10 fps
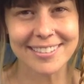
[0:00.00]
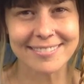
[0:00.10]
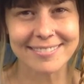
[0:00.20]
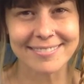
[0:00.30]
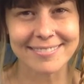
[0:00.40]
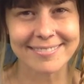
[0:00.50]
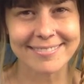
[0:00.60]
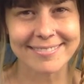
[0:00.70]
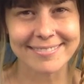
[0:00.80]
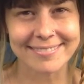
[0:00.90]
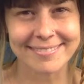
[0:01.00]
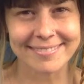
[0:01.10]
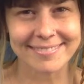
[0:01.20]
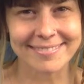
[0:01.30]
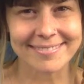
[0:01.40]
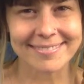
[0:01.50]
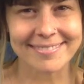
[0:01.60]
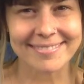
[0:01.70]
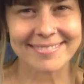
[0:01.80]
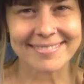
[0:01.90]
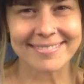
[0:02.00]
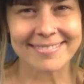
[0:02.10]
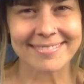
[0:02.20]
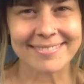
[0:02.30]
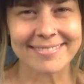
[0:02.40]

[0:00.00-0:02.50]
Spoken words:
(no one is talking)